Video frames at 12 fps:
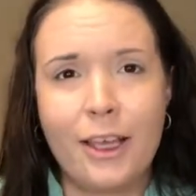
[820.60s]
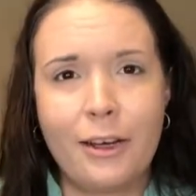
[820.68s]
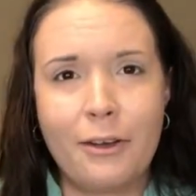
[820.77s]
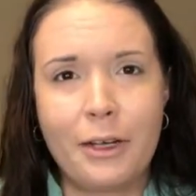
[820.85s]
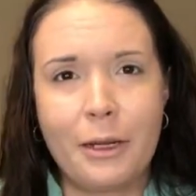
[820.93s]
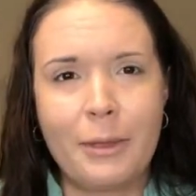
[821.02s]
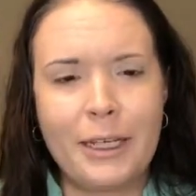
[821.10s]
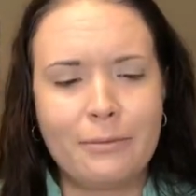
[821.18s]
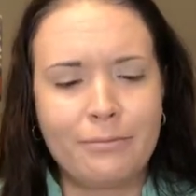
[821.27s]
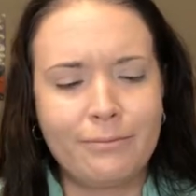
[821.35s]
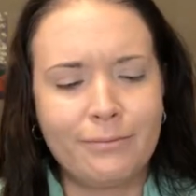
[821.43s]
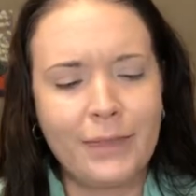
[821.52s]
you know what I
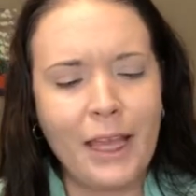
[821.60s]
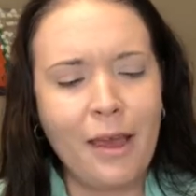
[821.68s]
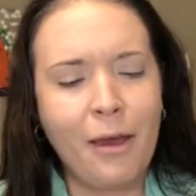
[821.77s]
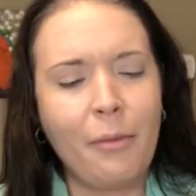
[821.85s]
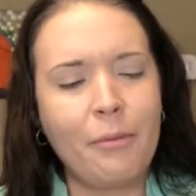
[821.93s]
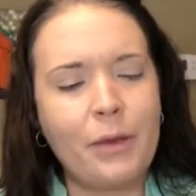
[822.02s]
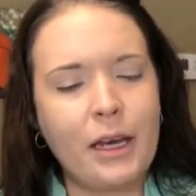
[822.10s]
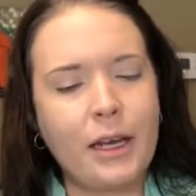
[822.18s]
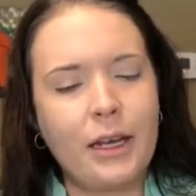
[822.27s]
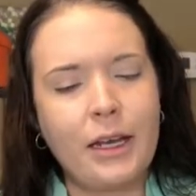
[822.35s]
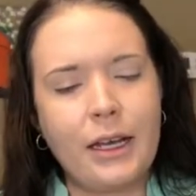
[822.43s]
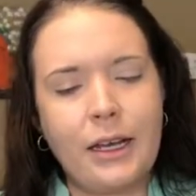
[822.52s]
mean?
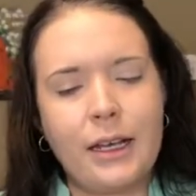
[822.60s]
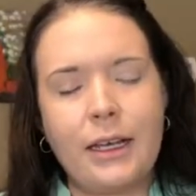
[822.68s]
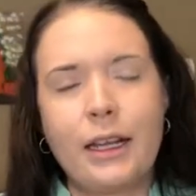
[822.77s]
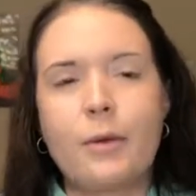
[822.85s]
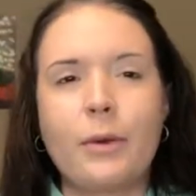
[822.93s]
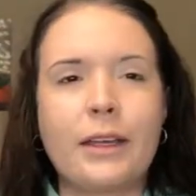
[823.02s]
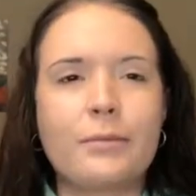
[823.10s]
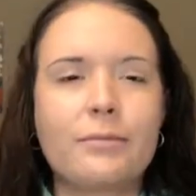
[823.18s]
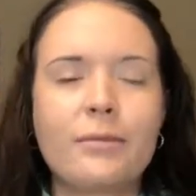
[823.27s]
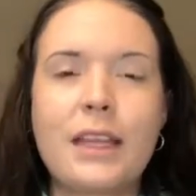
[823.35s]
But uh, anyway,